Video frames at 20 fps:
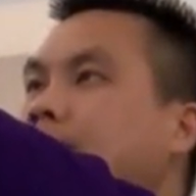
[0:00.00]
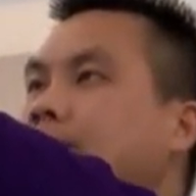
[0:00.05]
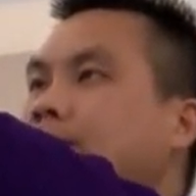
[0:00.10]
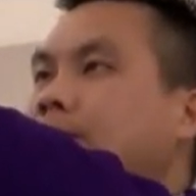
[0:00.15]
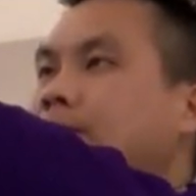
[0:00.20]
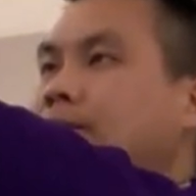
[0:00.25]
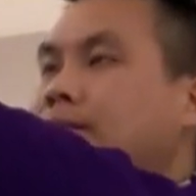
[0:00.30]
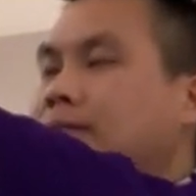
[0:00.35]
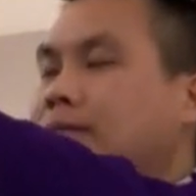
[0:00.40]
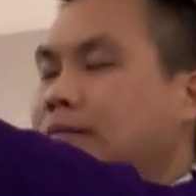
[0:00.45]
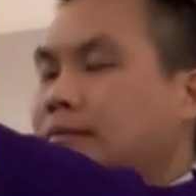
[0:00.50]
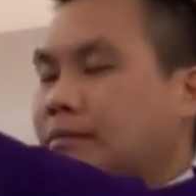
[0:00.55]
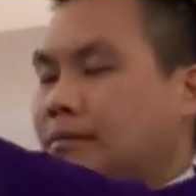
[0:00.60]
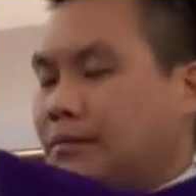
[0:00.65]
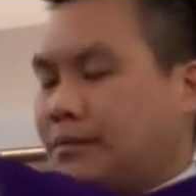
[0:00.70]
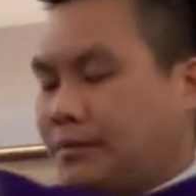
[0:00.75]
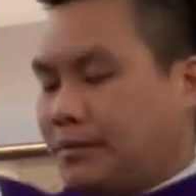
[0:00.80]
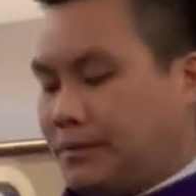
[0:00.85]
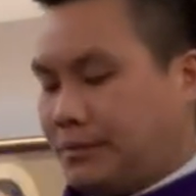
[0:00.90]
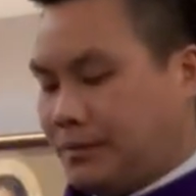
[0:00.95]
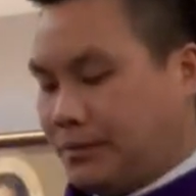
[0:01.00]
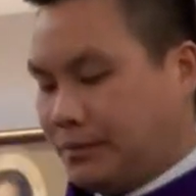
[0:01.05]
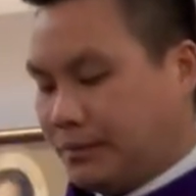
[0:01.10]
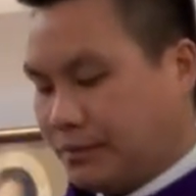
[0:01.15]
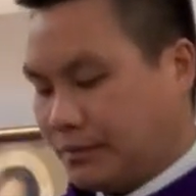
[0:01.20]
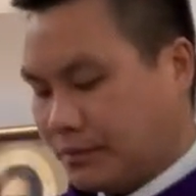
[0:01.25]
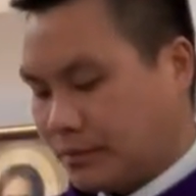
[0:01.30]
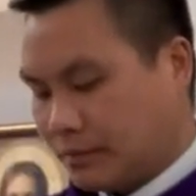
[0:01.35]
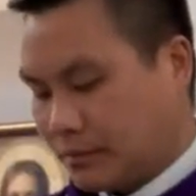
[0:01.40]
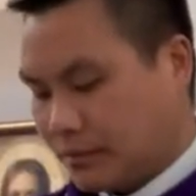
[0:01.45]

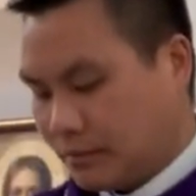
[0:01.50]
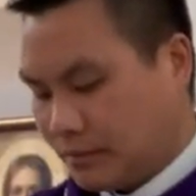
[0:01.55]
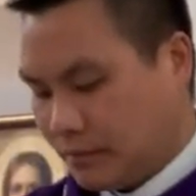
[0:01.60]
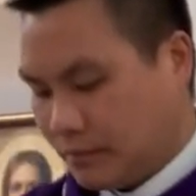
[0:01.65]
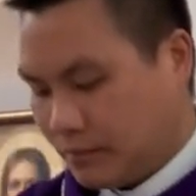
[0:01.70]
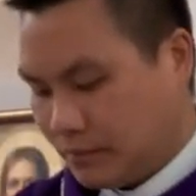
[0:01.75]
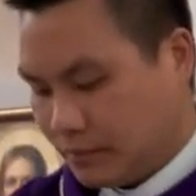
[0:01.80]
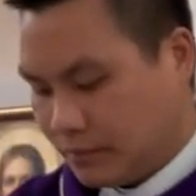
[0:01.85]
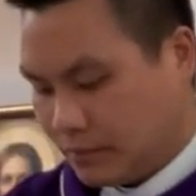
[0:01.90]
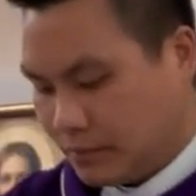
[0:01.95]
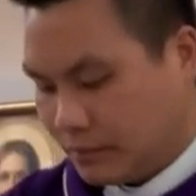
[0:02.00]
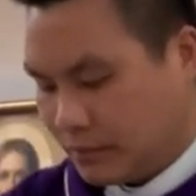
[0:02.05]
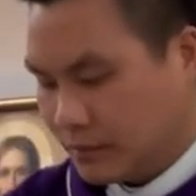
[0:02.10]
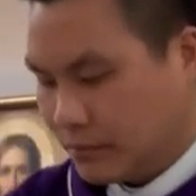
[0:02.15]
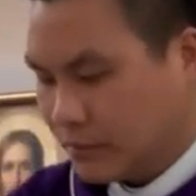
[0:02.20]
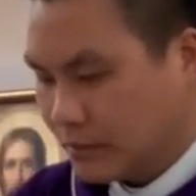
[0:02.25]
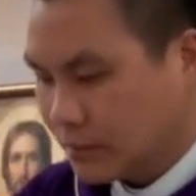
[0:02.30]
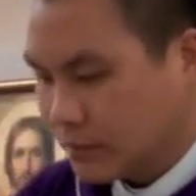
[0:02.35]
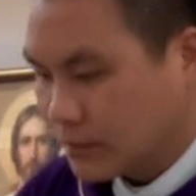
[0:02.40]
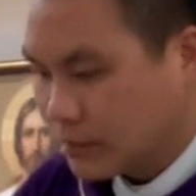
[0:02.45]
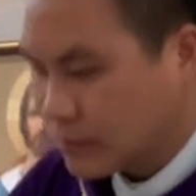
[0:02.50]
Nobody speaks.